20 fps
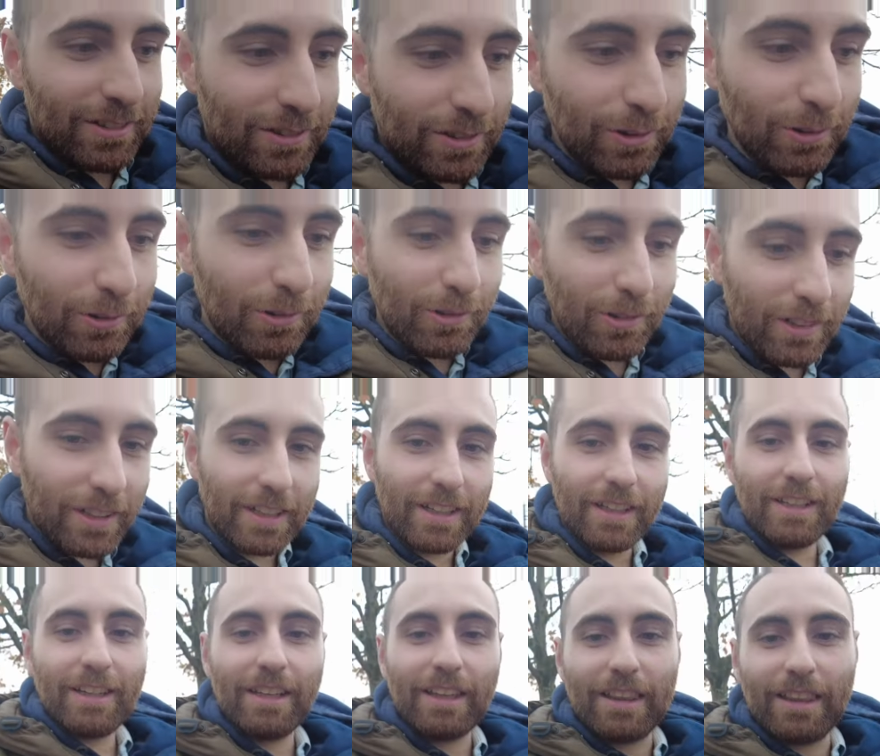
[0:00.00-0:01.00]
to
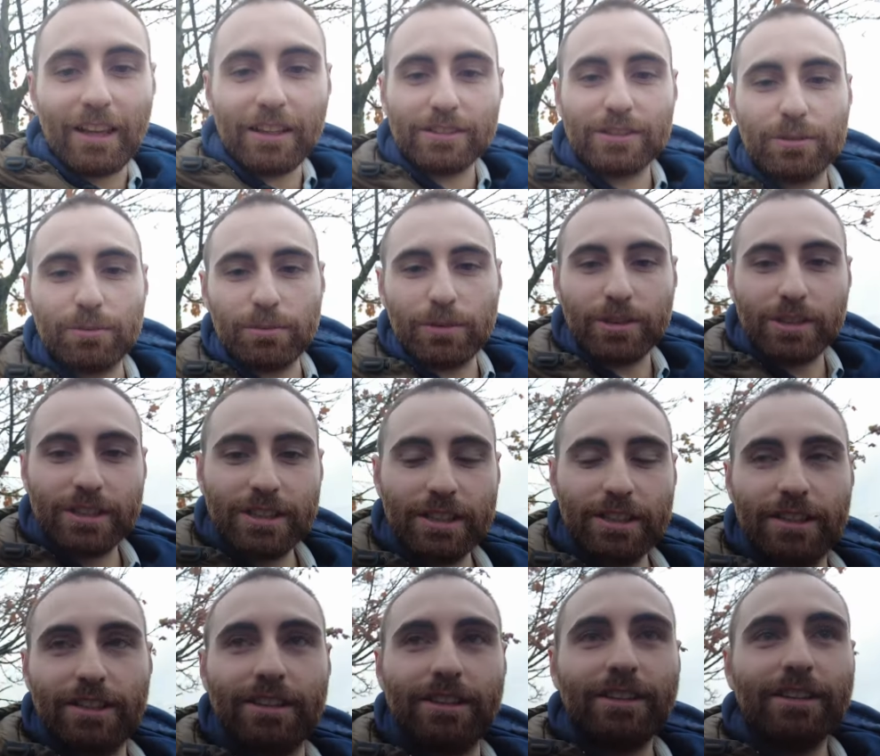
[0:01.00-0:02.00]
Luxembourg
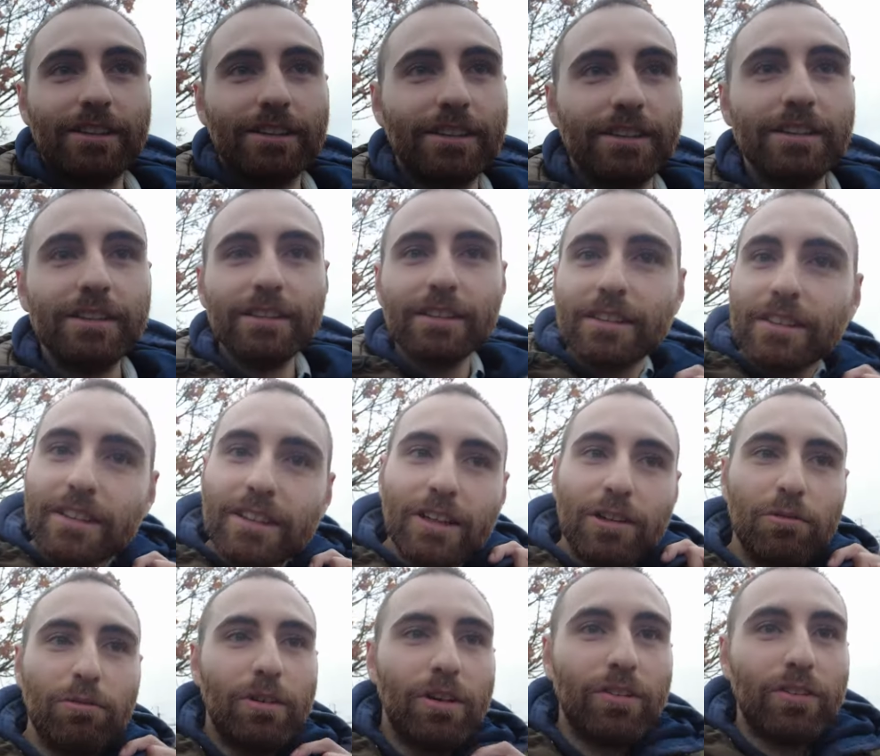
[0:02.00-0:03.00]
City
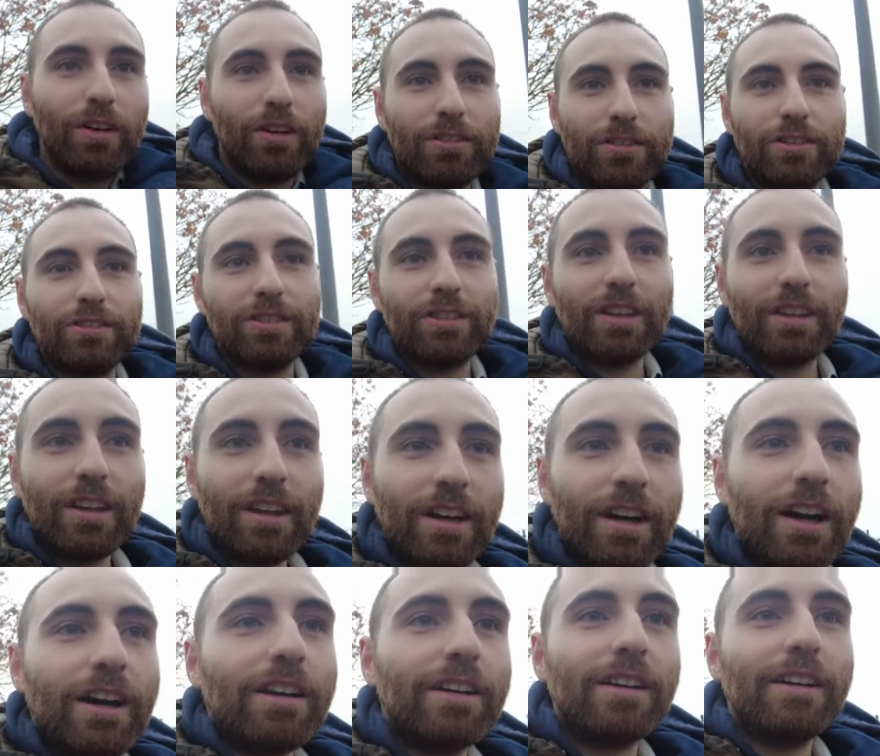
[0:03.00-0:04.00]
without using the
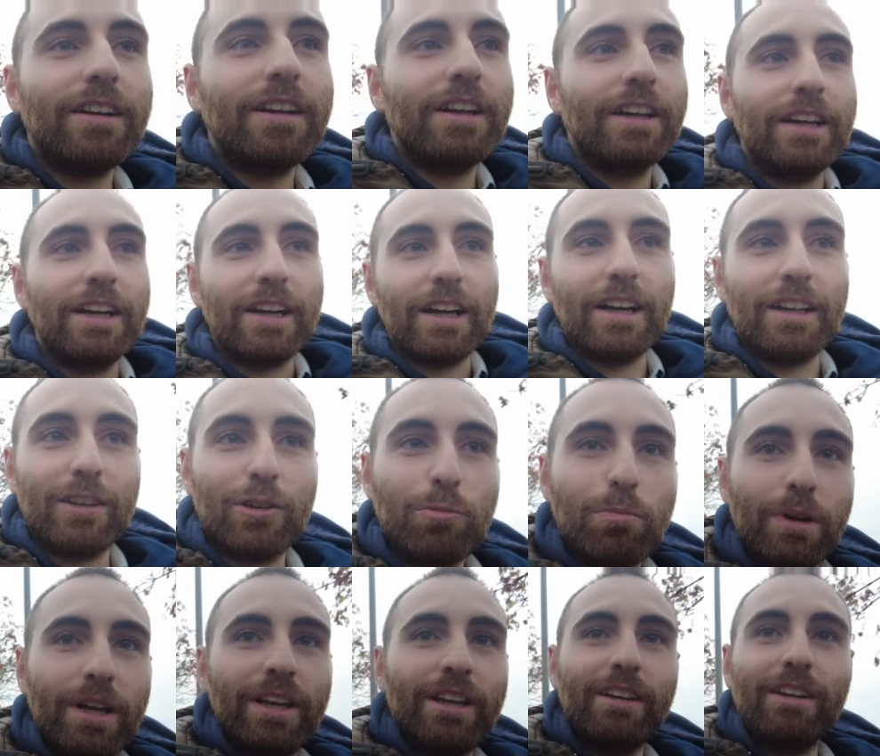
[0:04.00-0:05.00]
car and
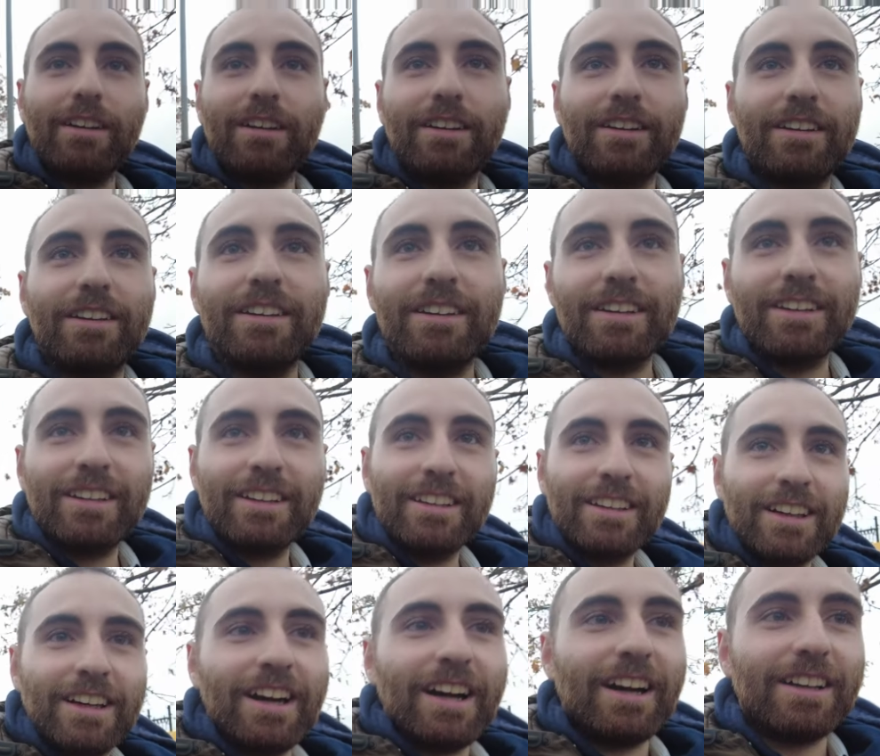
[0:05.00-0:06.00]
paying
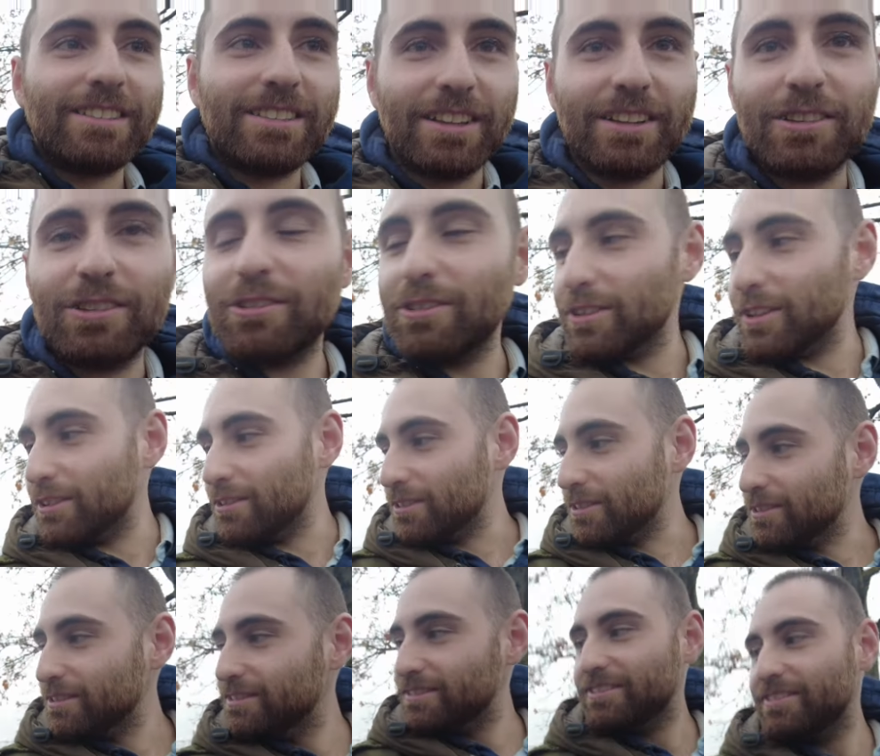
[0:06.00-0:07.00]
a single
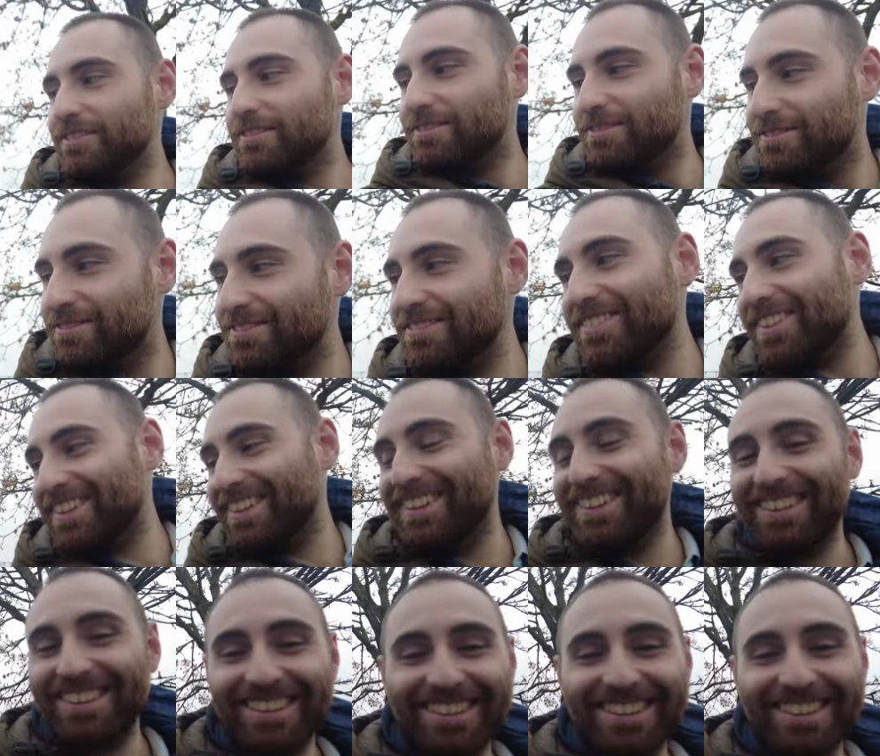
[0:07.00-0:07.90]
euro. Yeah.